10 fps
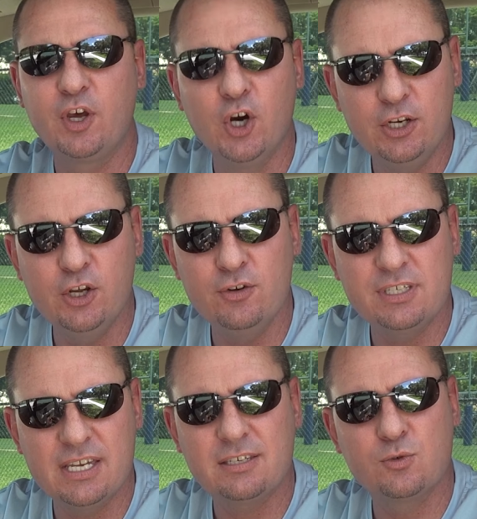the good news
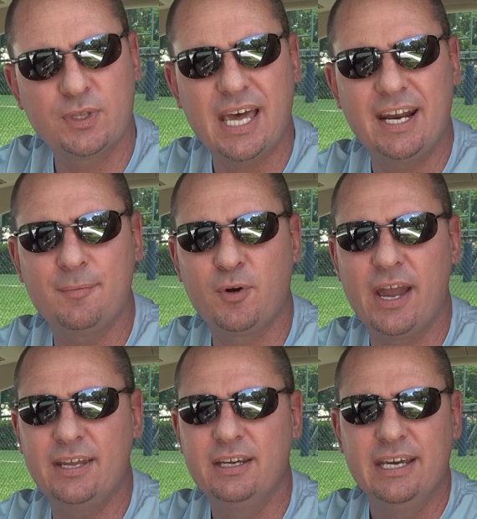is with that
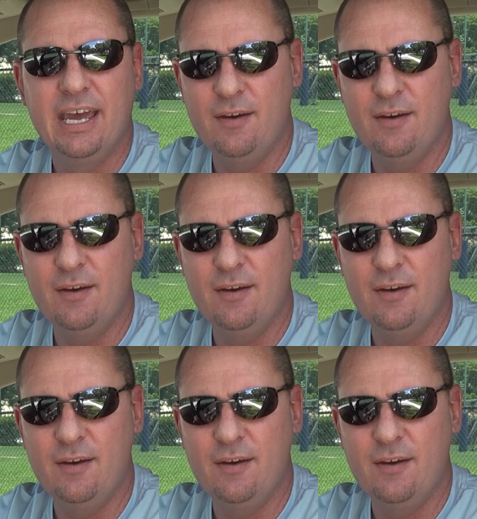upgrade,